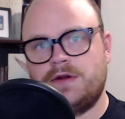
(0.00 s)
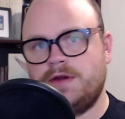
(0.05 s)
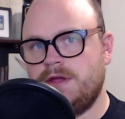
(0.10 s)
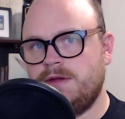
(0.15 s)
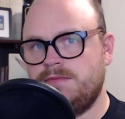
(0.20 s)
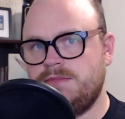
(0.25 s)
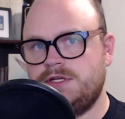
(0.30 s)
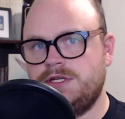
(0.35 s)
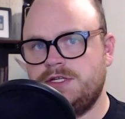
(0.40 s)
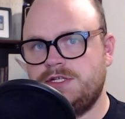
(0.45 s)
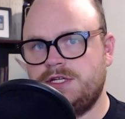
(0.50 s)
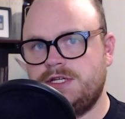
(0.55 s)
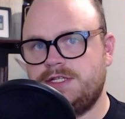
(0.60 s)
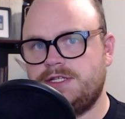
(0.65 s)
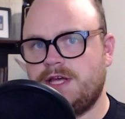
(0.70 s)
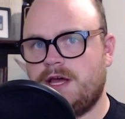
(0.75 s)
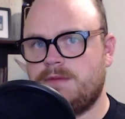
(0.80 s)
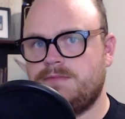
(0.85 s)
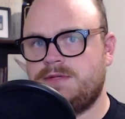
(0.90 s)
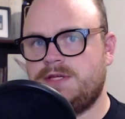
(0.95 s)
MTG
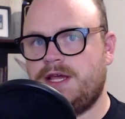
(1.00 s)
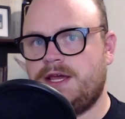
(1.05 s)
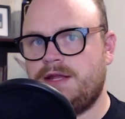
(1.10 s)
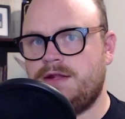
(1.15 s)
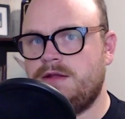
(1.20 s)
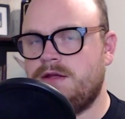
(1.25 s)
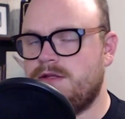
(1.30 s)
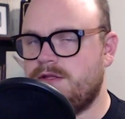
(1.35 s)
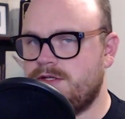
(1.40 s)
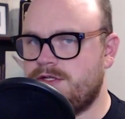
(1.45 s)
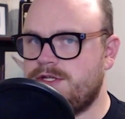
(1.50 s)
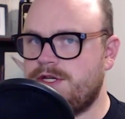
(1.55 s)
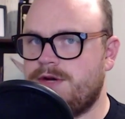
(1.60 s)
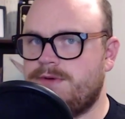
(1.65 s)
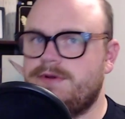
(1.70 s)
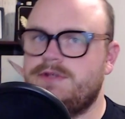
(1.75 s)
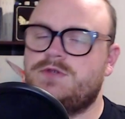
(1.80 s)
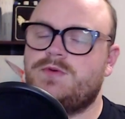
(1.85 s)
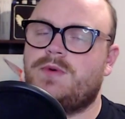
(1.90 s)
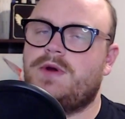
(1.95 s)
Top 10, the
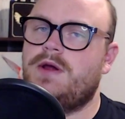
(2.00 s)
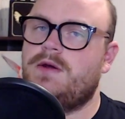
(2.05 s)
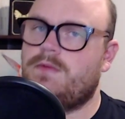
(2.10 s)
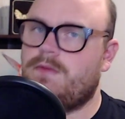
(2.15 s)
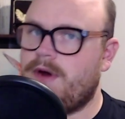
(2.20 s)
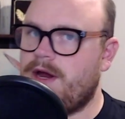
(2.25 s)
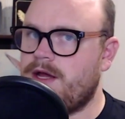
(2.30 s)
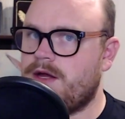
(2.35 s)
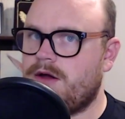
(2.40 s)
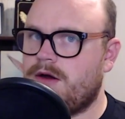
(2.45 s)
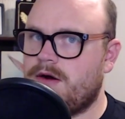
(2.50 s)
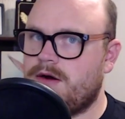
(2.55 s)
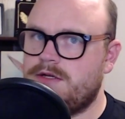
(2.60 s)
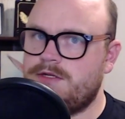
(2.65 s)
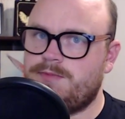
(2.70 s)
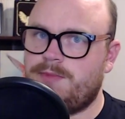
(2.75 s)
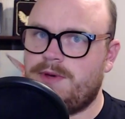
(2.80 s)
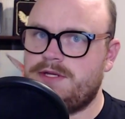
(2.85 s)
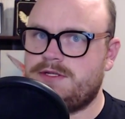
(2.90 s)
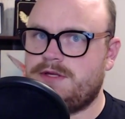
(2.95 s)
series where I rank cards
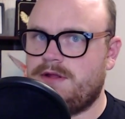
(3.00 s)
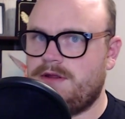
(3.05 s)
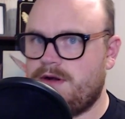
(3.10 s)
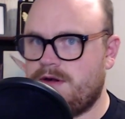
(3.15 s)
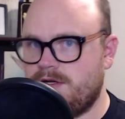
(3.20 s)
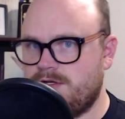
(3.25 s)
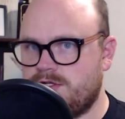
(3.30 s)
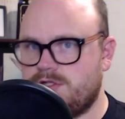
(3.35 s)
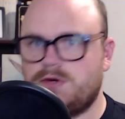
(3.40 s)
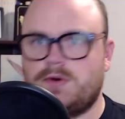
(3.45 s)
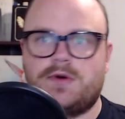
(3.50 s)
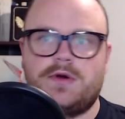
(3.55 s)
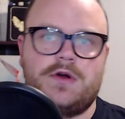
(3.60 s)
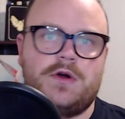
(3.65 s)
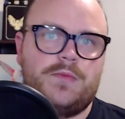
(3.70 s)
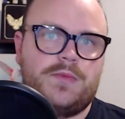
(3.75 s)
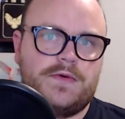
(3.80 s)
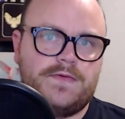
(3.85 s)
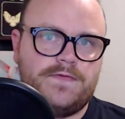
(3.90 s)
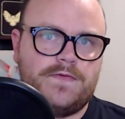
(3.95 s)
based on their historical
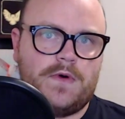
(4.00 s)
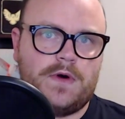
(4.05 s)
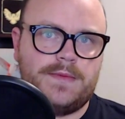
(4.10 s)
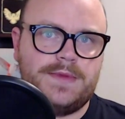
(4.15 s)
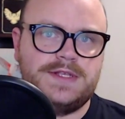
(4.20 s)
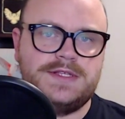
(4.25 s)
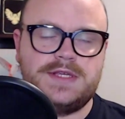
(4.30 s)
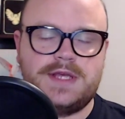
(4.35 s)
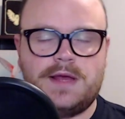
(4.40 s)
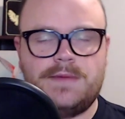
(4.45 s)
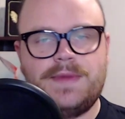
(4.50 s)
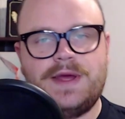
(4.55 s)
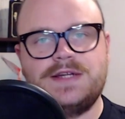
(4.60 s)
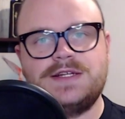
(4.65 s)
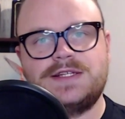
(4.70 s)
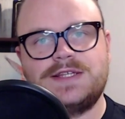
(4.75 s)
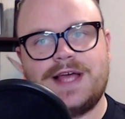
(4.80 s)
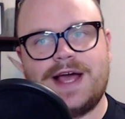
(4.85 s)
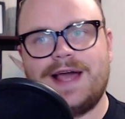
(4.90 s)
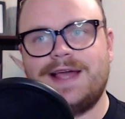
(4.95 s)
performance at
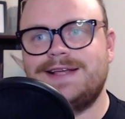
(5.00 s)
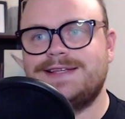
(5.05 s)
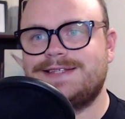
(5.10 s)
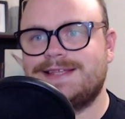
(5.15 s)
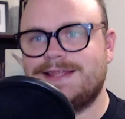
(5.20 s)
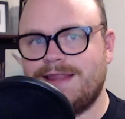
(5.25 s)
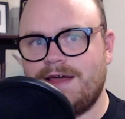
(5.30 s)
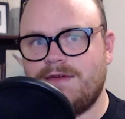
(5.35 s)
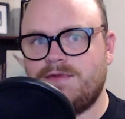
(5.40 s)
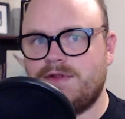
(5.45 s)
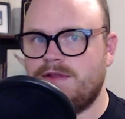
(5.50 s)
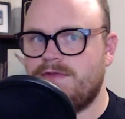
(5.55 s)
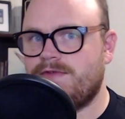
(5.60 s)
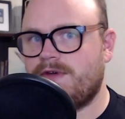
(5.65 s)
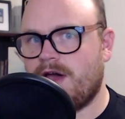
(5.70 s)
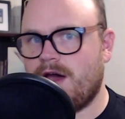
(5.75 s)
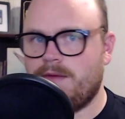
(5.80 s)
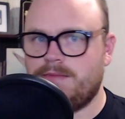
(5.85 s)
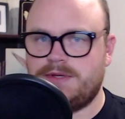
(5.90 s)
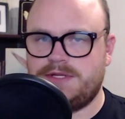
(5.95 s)
Magic's highest level of
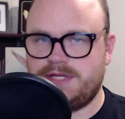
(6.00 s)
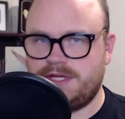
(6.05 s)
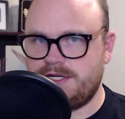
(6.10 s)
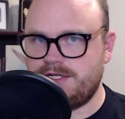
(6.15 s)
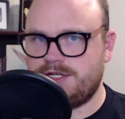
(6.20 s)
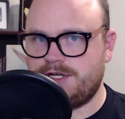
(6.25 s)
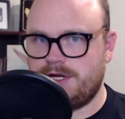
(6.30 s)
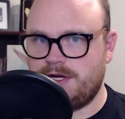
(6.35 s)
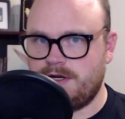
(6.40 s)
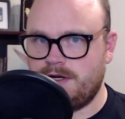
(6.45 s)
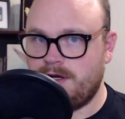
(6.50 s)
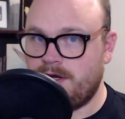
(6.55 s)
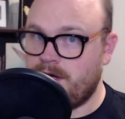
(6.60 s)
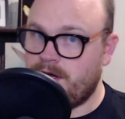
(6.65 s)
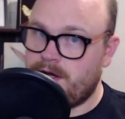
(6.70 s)
competition.